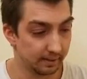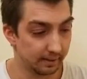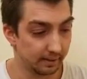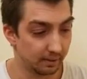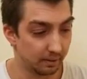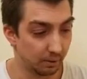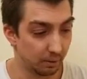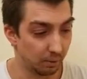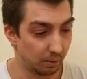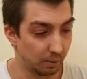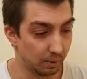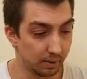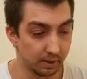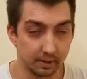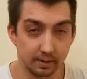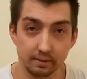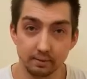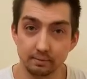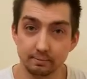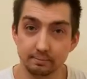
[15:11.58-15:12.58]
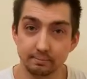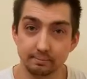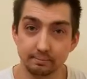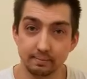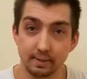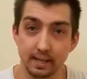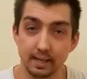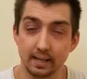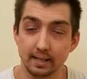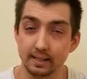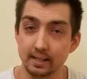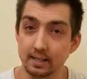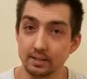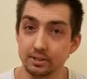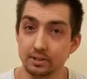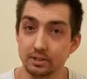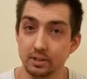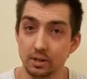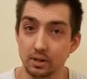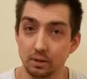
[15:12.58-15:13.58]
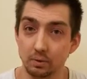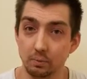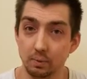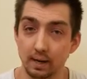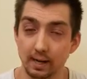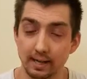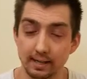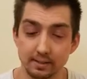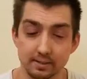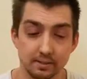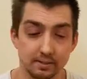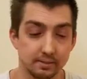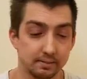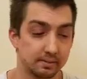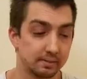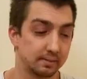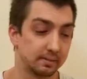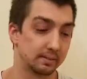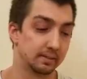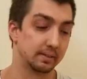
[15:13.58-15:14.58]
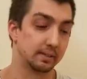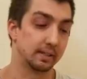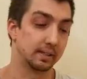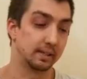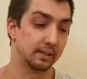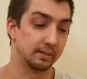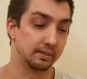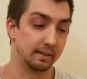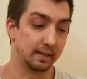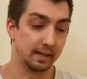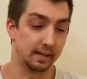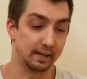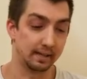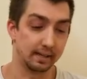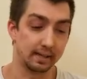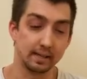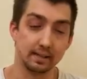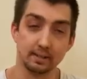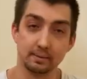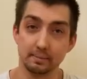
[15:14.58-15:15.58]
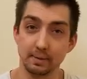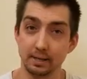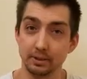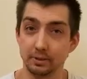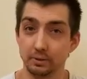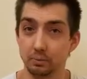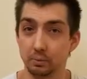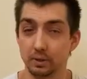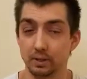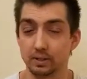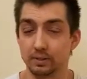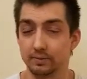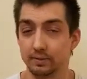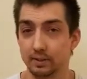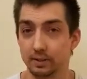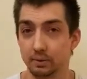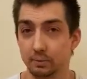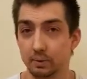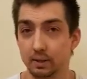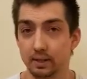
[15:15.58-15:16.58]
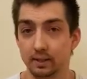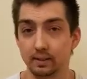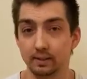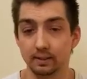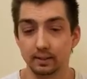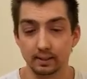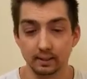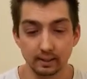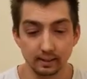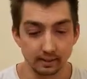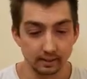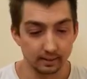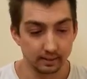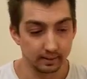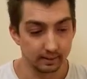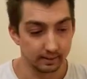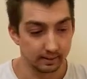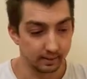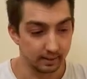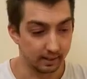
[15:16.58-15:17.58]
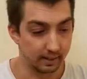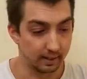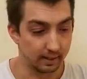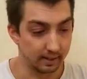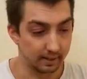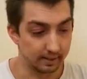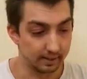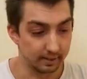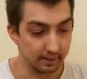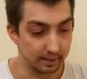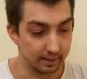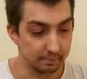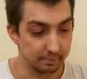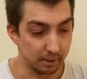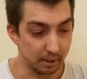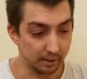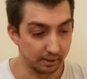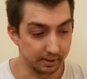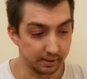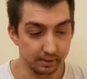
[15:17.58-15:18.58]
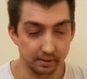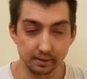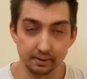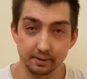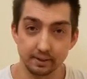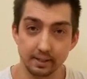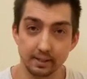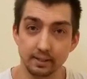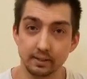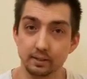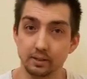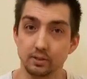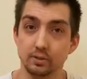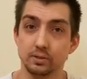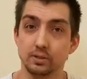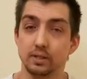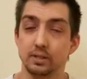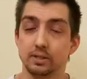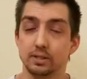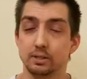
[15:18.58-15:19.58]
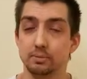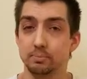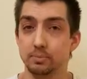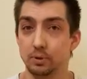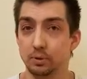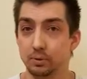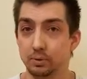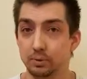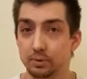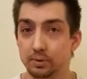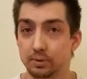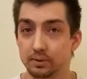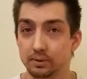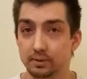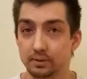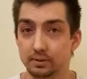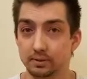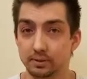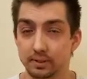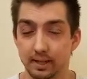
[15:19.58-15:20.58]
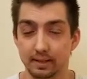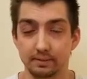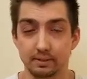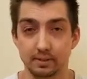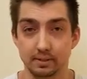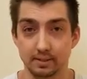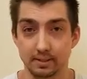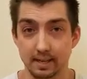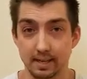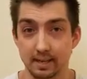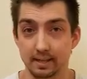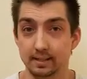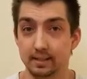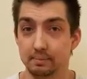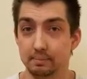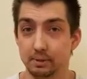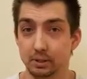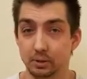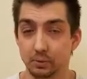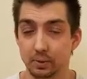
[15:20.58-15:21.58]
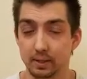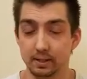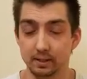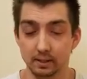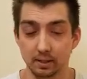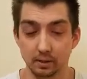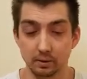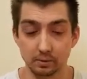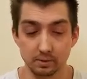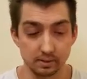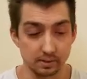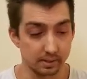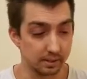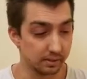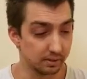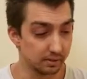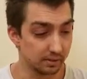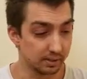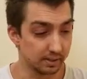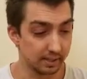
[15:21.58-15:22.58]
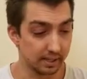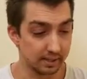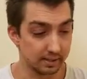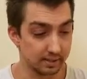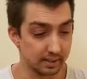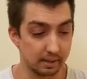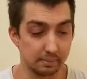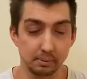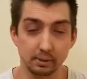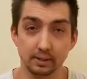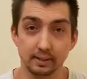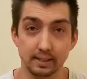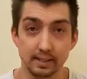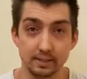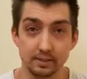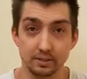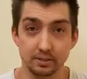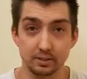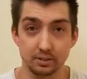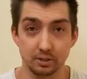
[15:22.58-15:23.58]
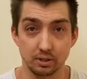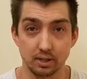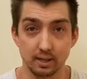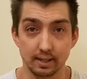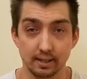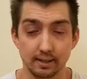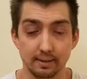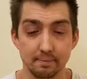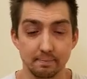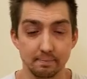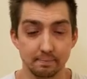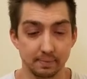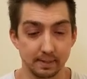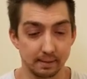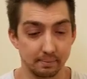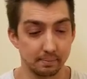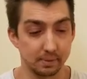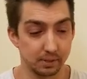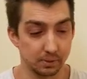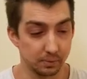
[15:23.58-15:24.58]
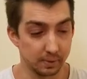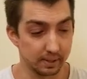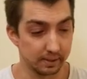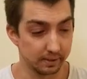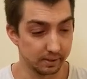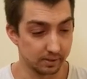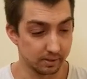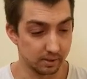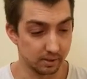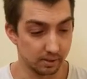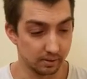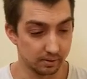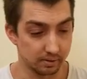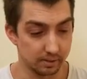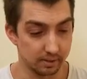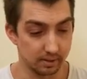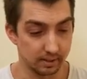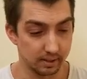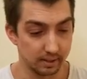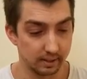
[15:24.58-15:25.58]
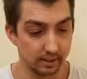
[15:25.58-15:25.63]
or a gunstock wax. And either method works very well. The polyurethane goes on smooth. You have to sand in between coats, and it usually takes a couple of days to dry in between those coats.